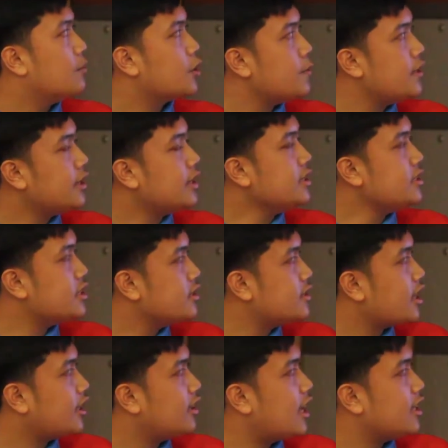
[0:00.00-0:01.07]
Communication
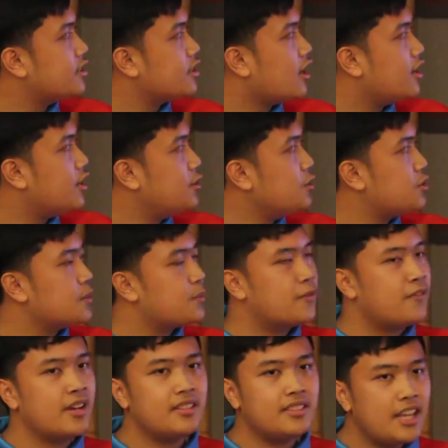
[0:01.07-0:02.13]
satellites are used to
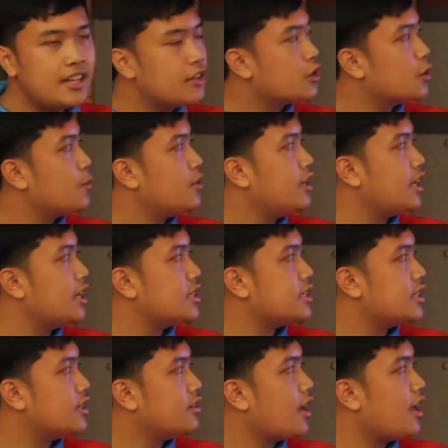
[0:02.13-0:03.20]
provide data
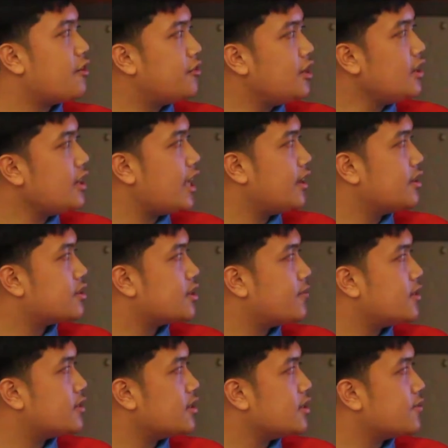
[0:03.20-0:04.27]
communication and relaying
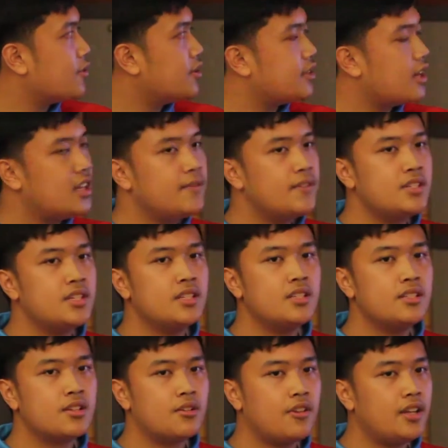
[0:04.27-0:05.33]
services for
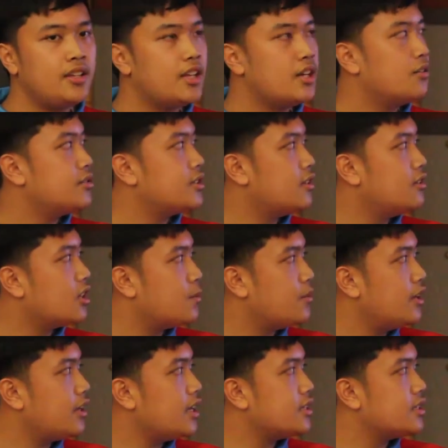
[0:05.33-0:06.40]
televisions, radio,
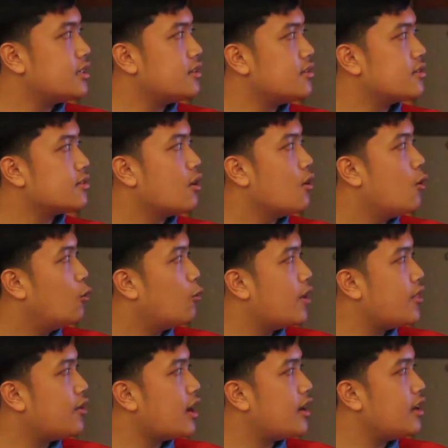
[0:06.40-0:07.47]
telecommunications,
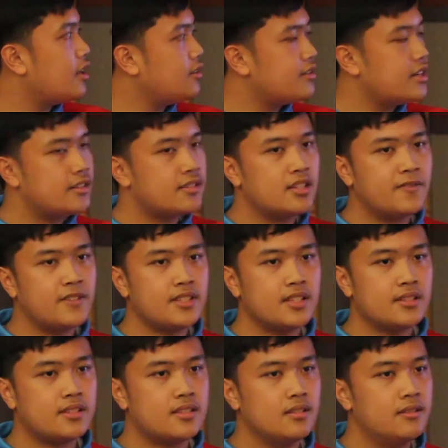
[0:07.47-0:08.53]
weather, and internet
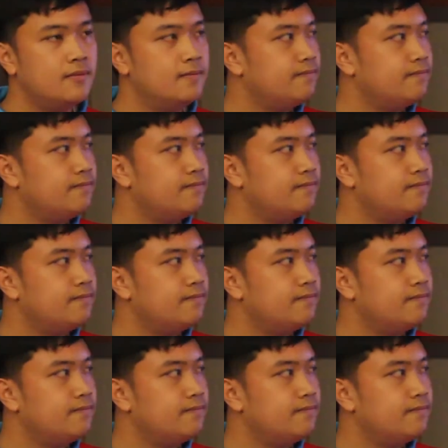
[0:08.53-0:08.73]
services.